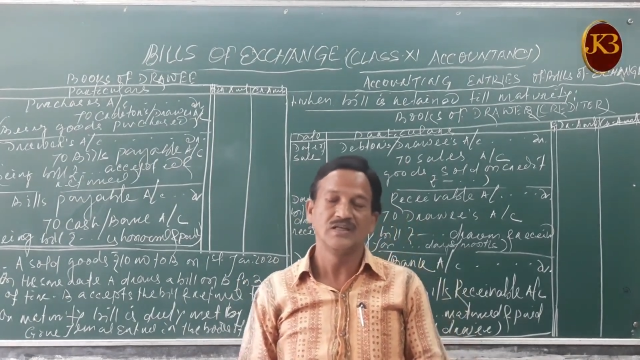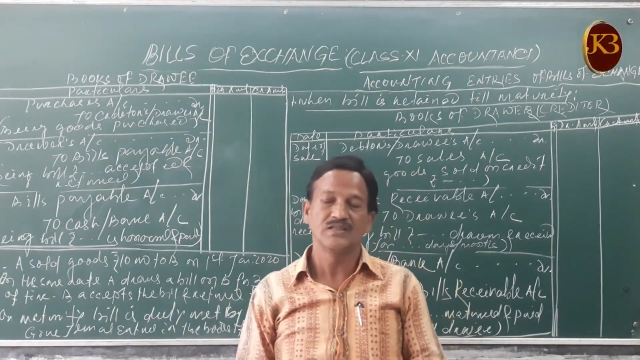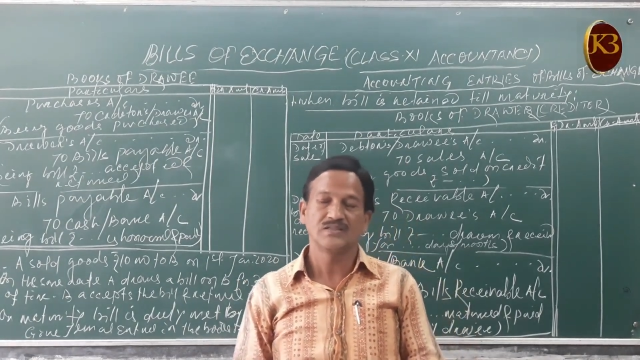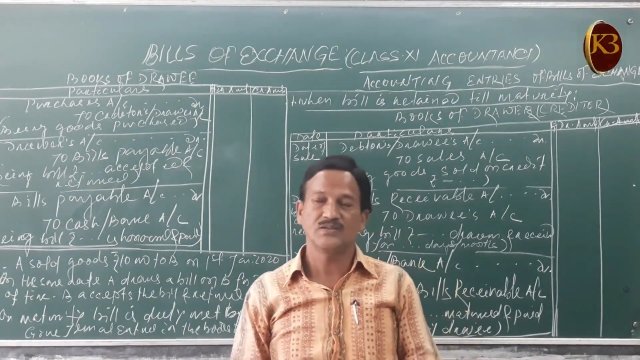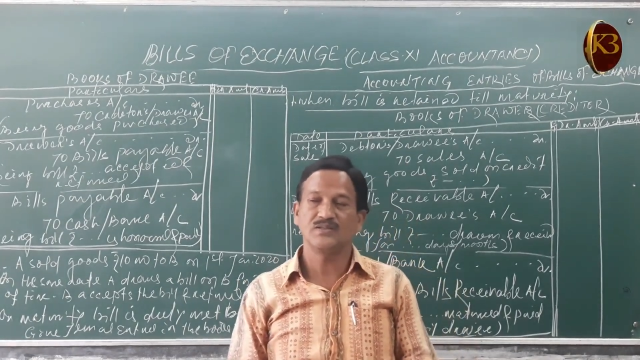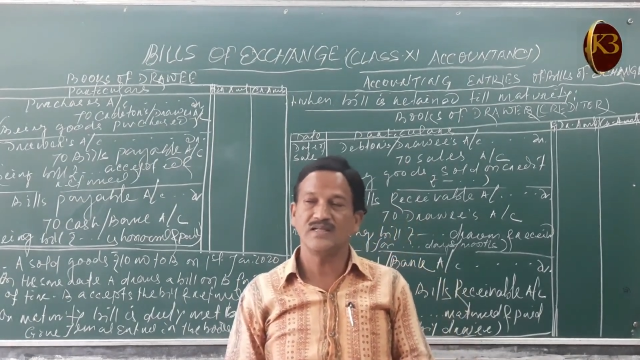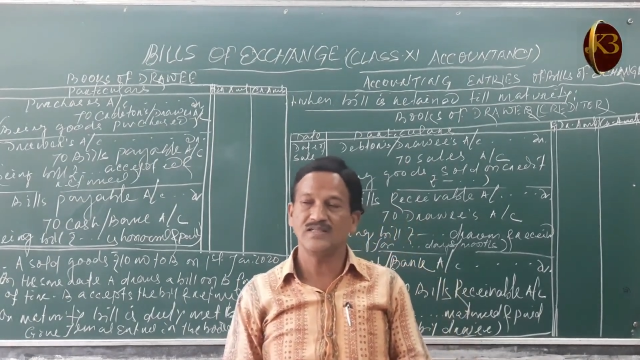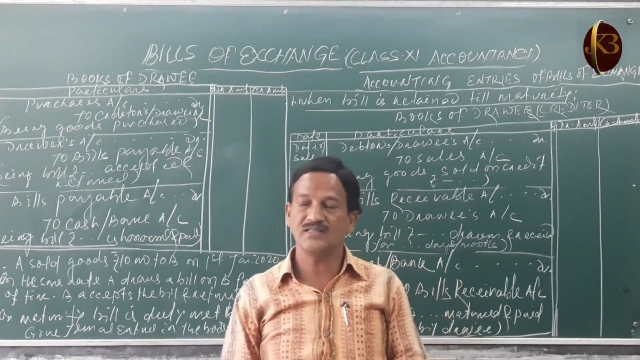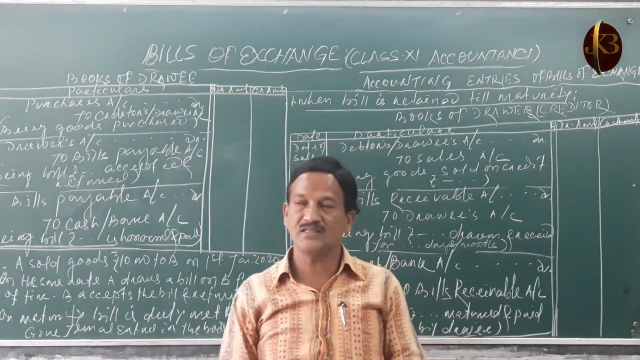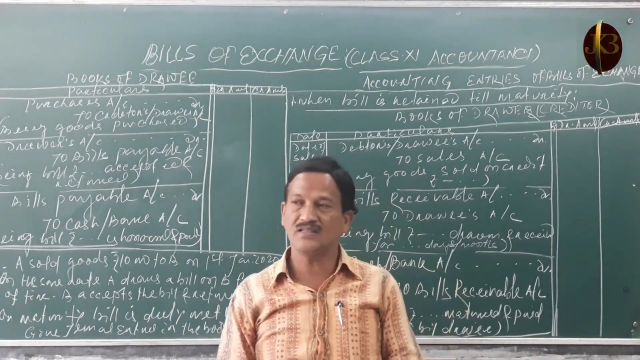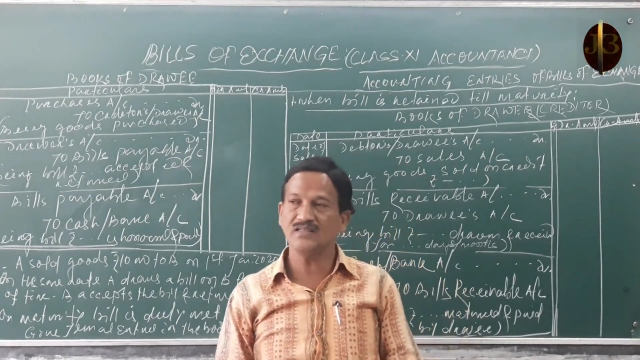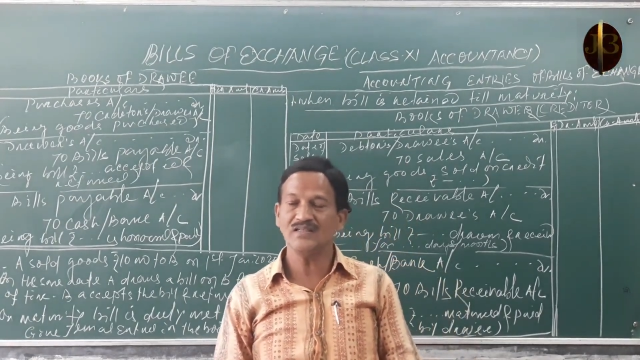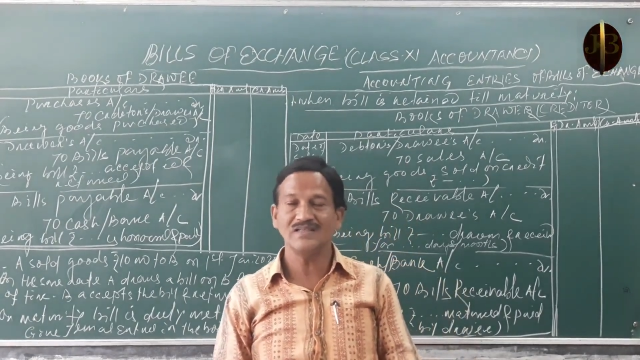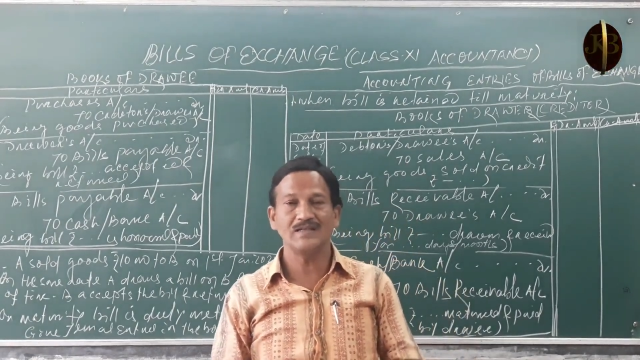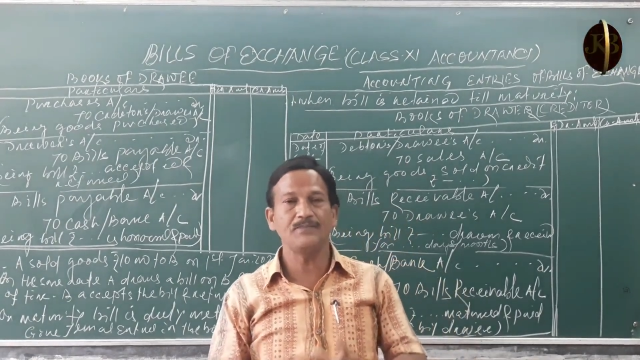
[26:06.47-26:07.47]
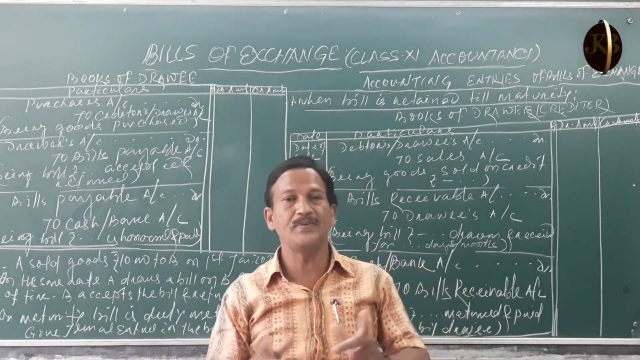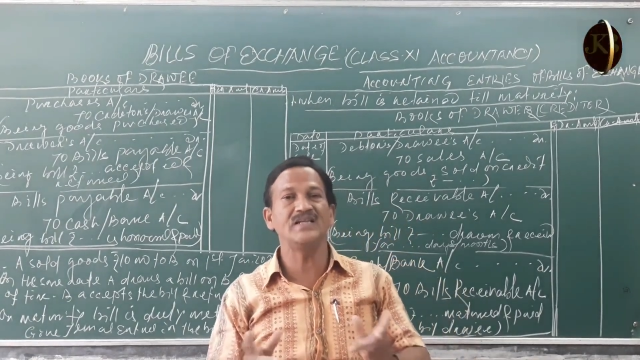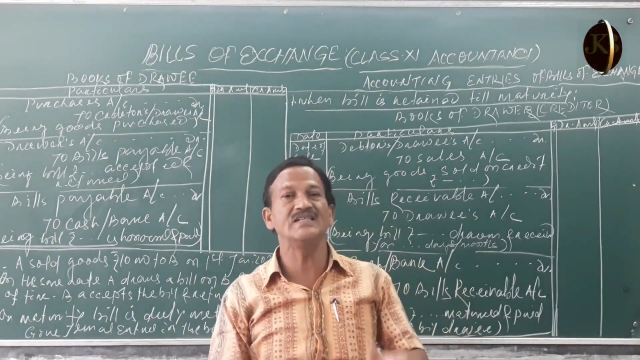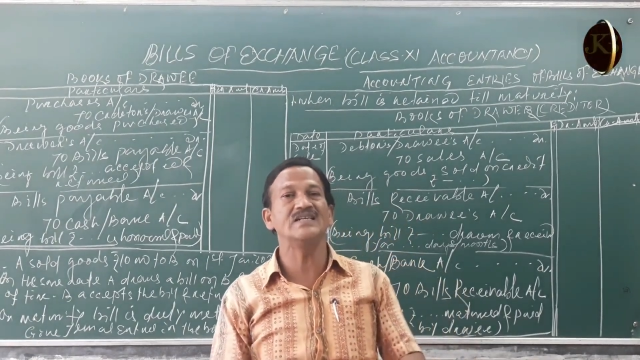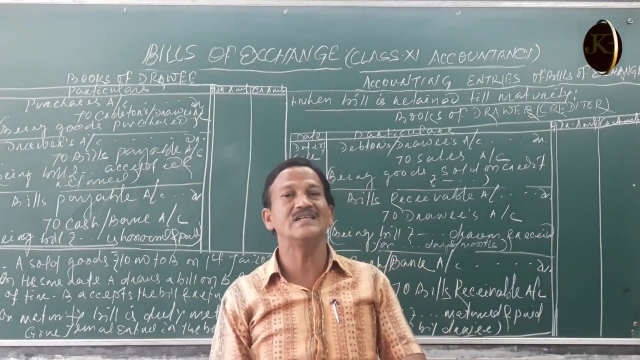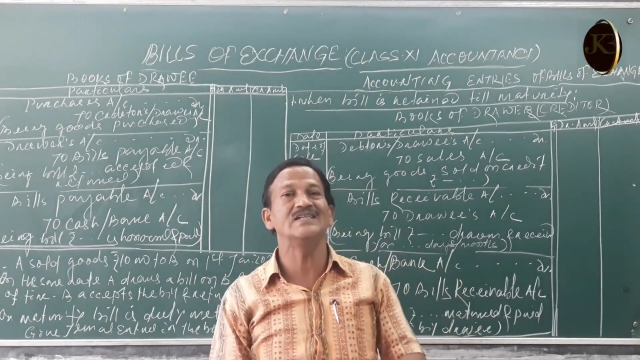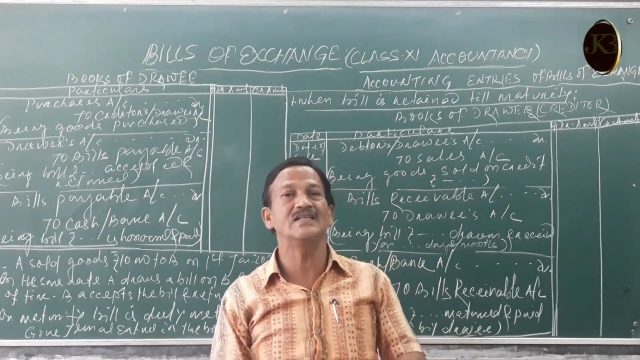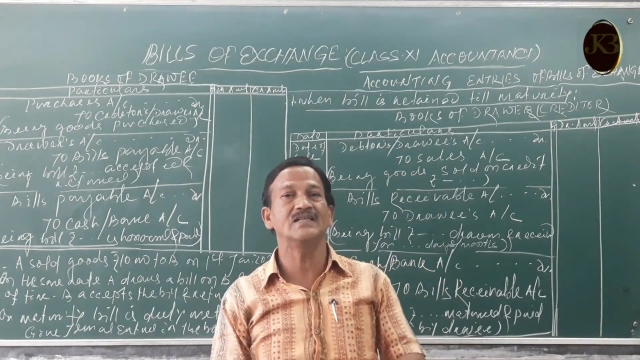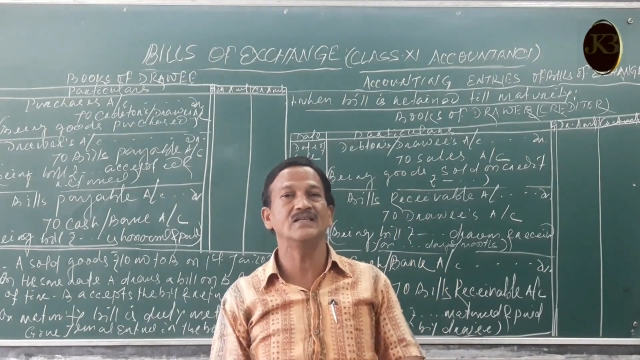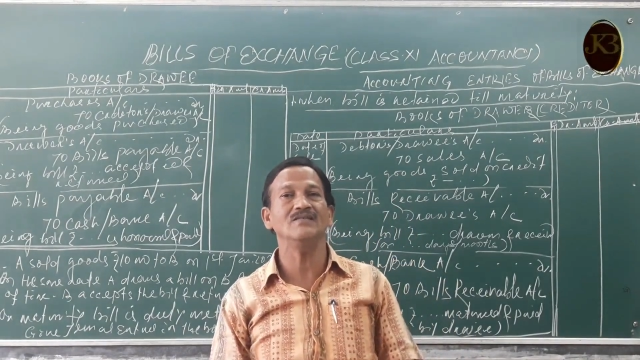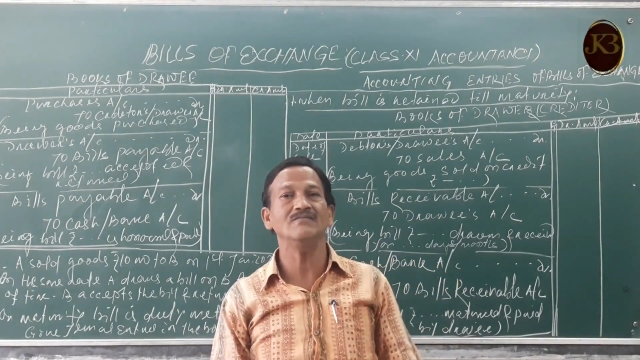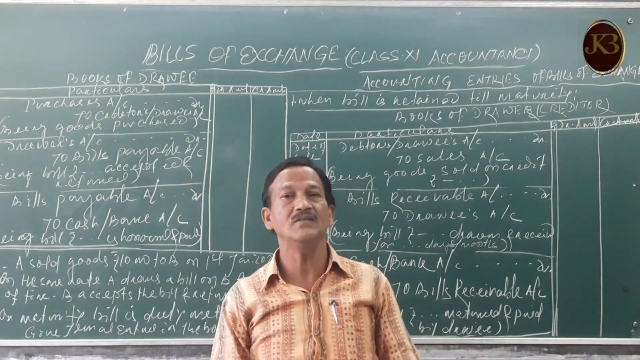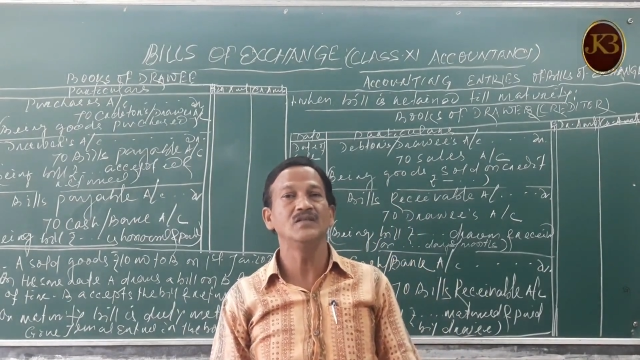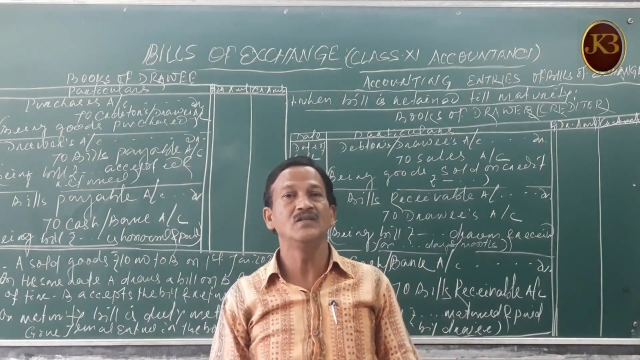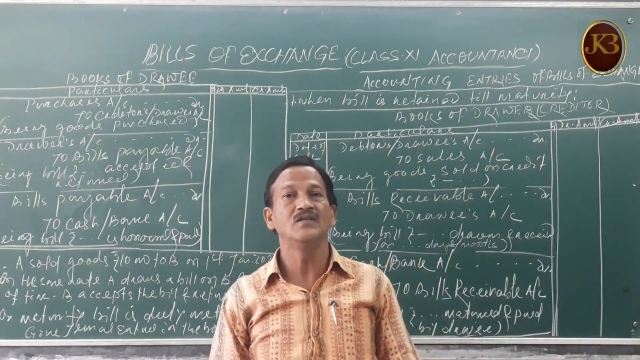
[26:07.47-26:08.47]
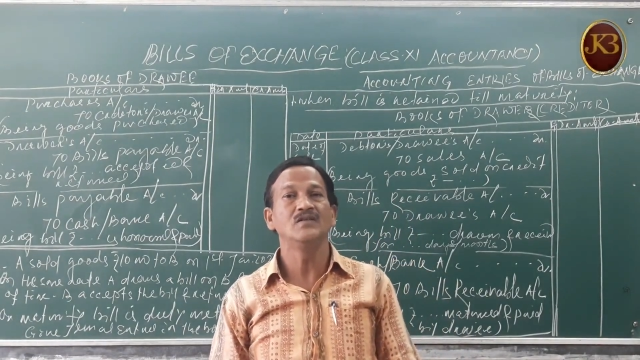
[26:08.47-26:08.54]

So that is the representative